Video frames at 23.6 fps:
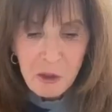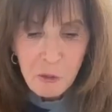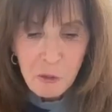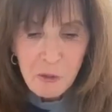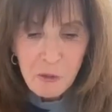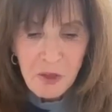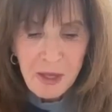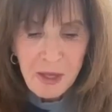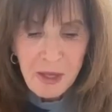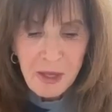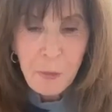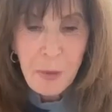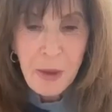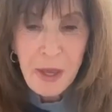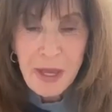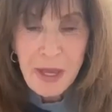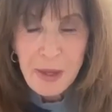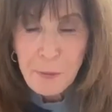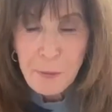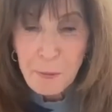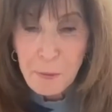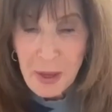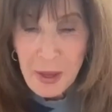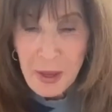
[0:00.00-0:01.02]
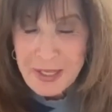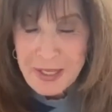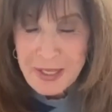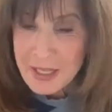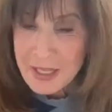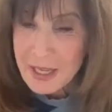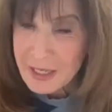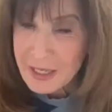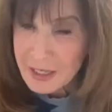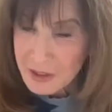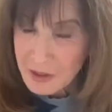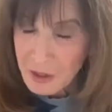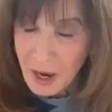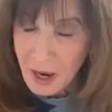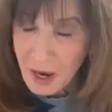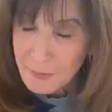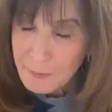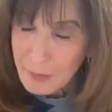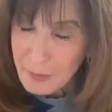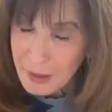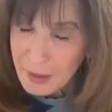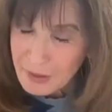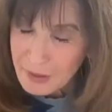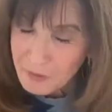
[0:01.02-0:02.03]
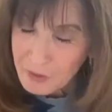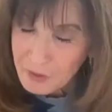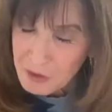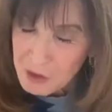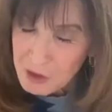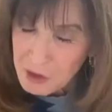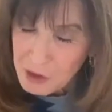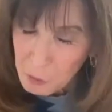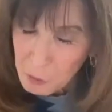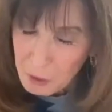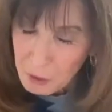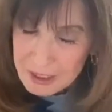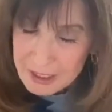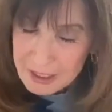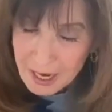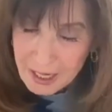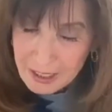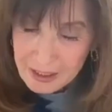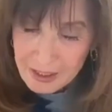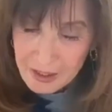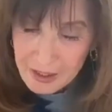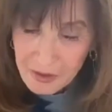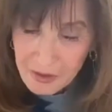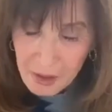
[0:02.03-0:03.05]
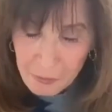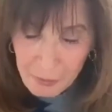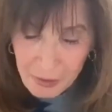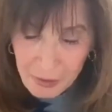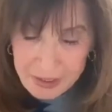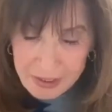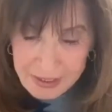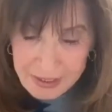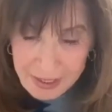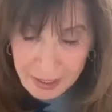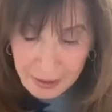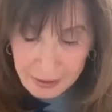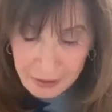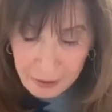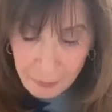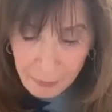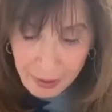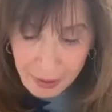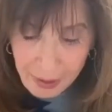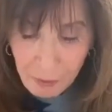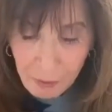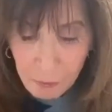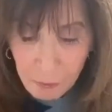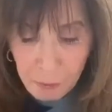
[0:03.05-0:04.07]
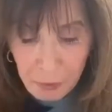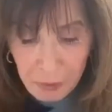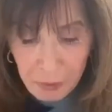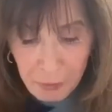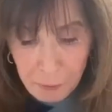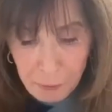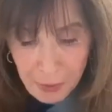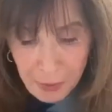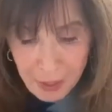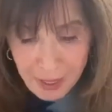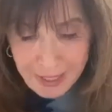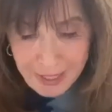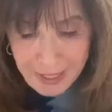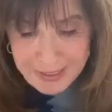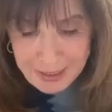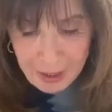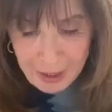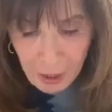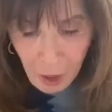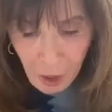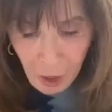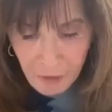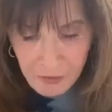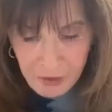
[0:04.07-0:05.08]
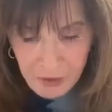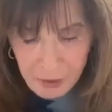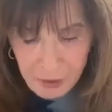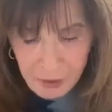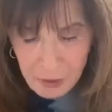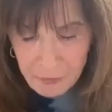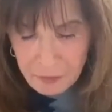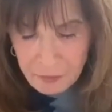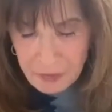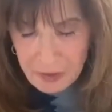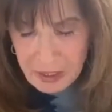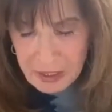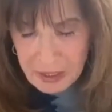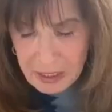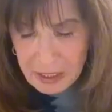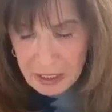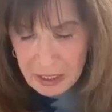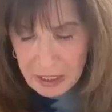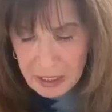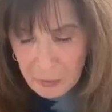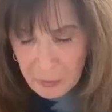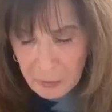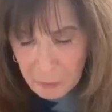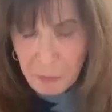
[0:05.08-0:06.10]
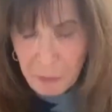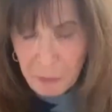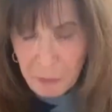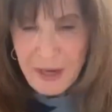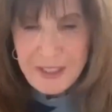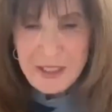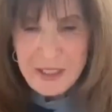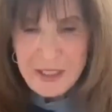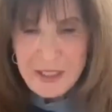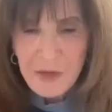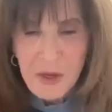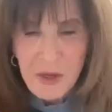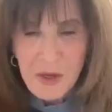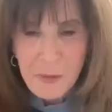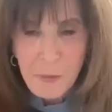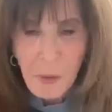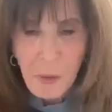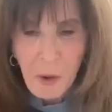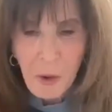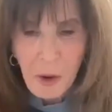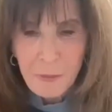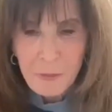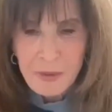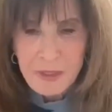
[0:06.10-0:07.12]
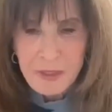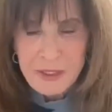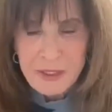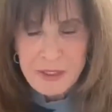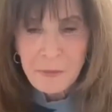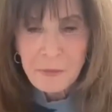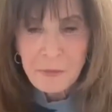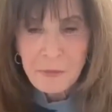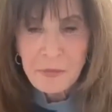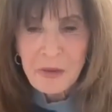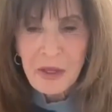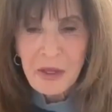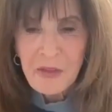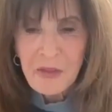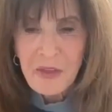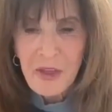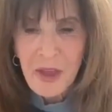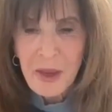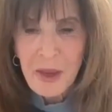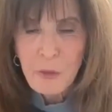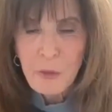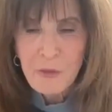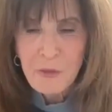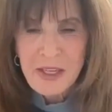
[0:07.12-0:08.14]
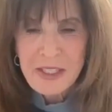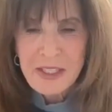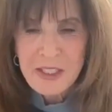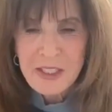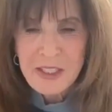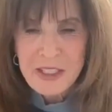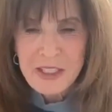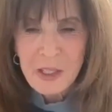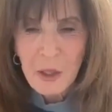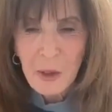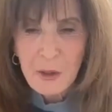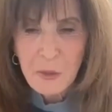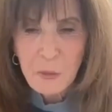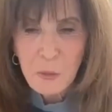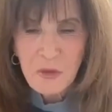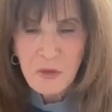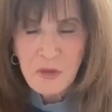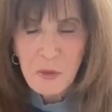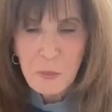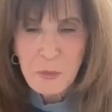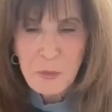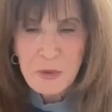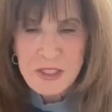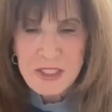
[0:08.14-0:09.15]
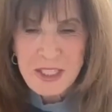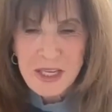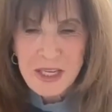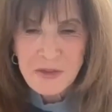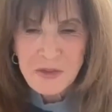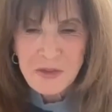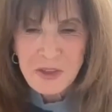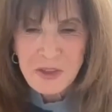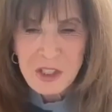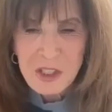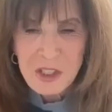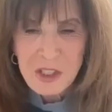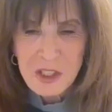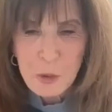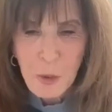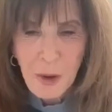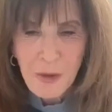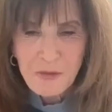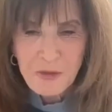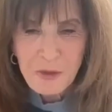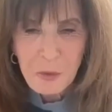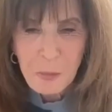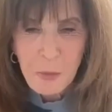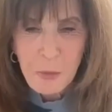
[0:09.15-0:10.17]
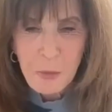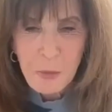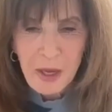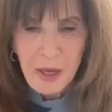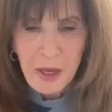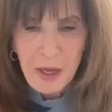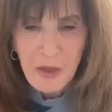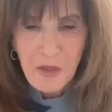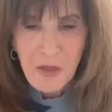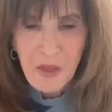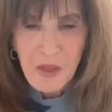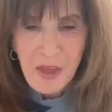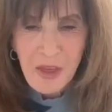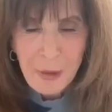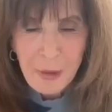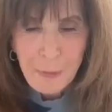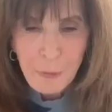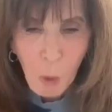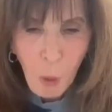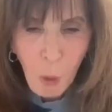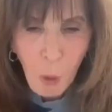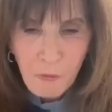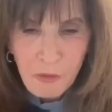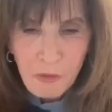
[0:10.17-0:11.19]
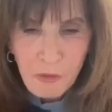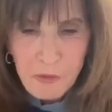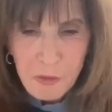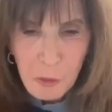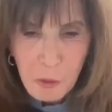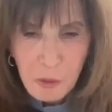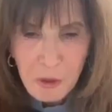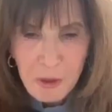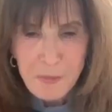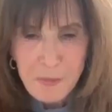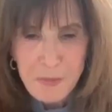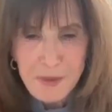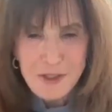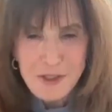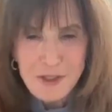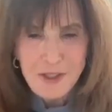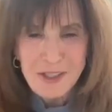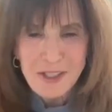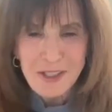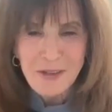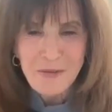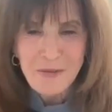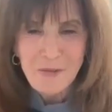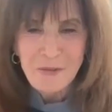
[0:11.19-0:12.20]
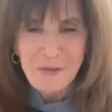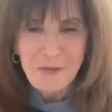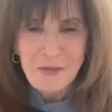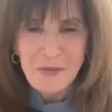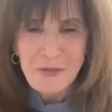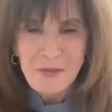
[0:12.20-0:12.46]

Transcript: You then pay and this, I'm not sure exactly the exact amount, but based on the price of the apartment, they will then decide what the percentages you have to pay them off of your commission.